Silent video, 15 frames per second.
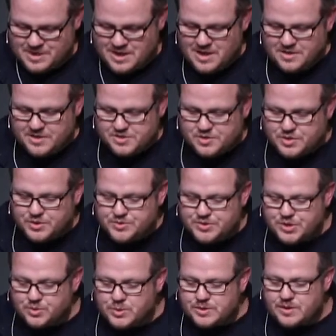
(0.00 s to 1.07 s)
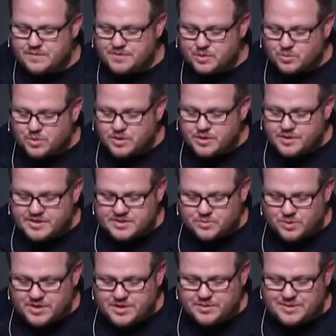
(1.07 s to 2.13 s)
The true doer of the word is
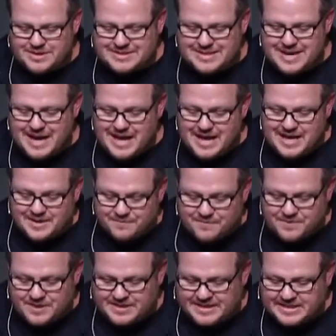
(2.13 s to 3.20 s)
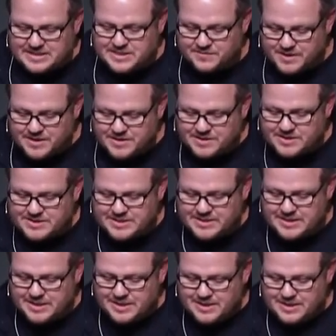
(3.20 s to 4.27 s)
one who has an eye for the needs of others and
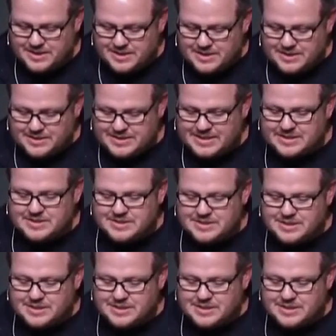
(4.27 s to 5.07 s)
tends